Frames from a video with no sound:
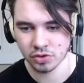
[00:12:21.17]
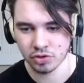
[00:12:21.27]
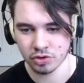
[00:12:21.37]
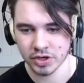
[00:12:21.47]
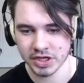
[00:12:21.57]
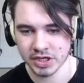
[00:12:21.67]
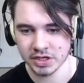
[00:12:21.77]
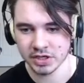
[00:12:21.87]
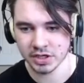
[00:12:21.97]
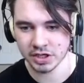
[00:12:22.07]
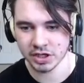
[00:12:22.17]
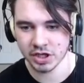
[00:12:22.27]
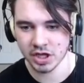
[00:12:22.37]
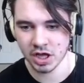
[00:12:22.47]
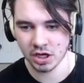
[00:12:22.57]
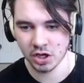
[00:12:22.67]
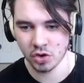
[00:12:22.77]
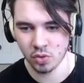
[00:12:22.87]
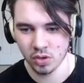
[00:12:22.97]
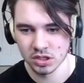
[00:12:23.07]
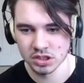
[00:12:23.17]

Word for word: green, yellow.